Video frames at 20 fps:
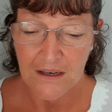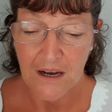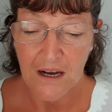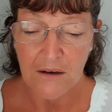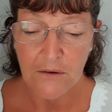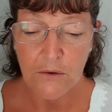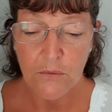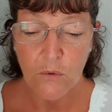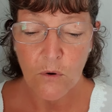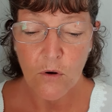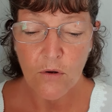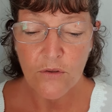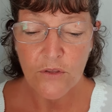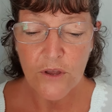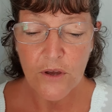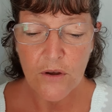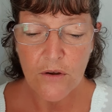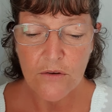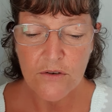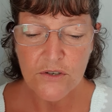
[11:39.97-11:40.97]
I reward
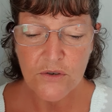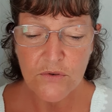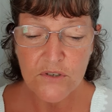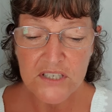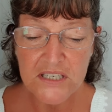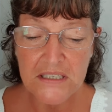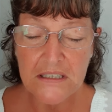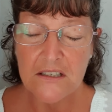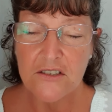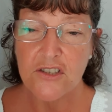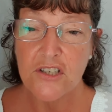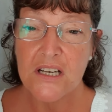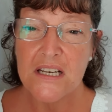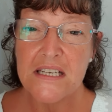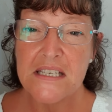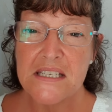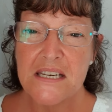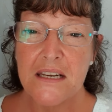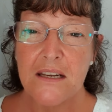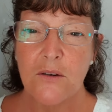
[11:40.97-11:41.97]
those who diligently
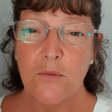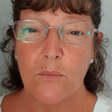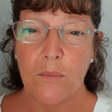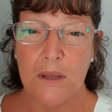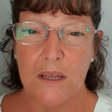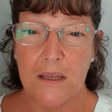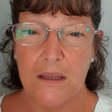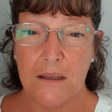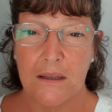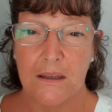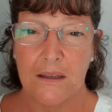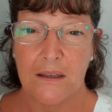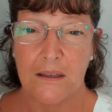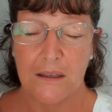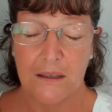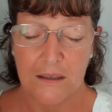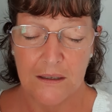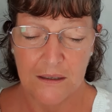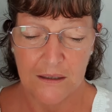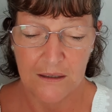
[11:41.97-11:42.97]
seek me.
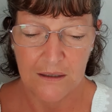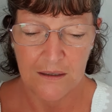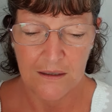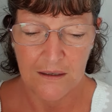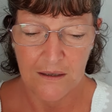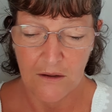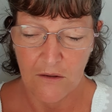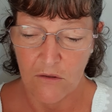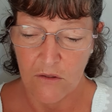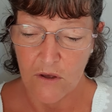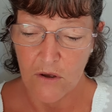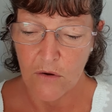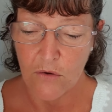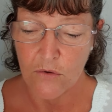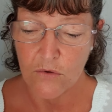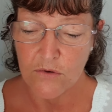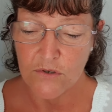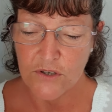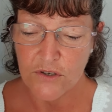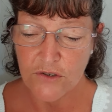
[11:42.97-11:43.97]

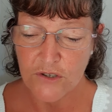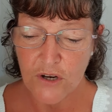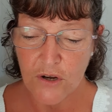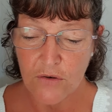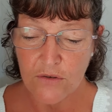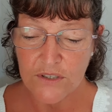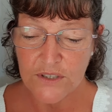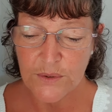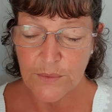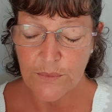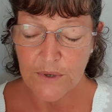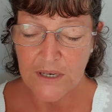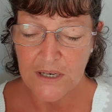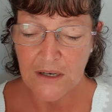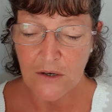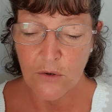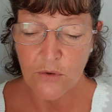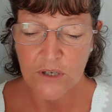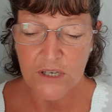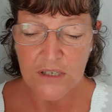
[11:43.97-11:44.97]
Those who turn to
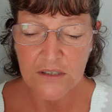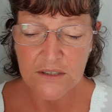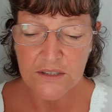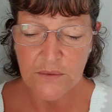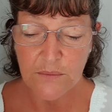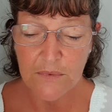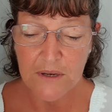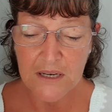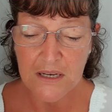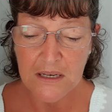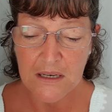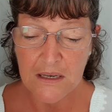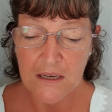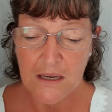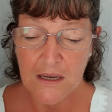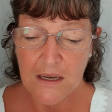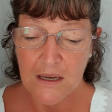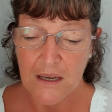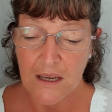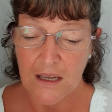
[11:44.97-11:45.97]
me, look into me,
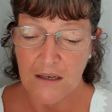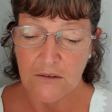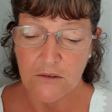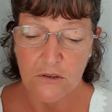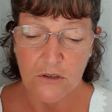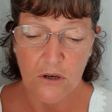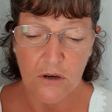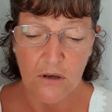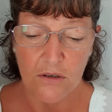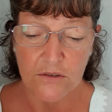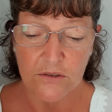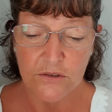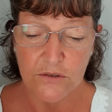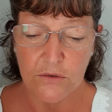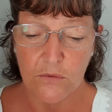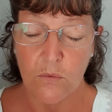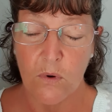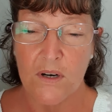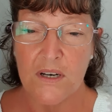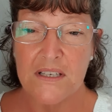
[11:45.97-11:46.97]
and not
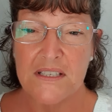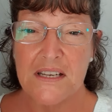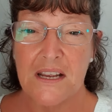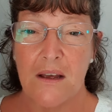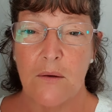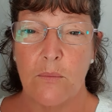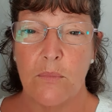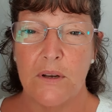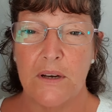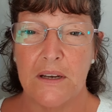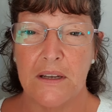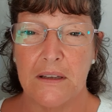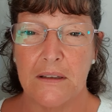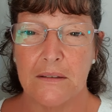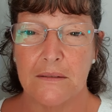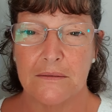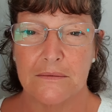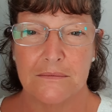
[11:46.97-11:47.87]
to what is happening.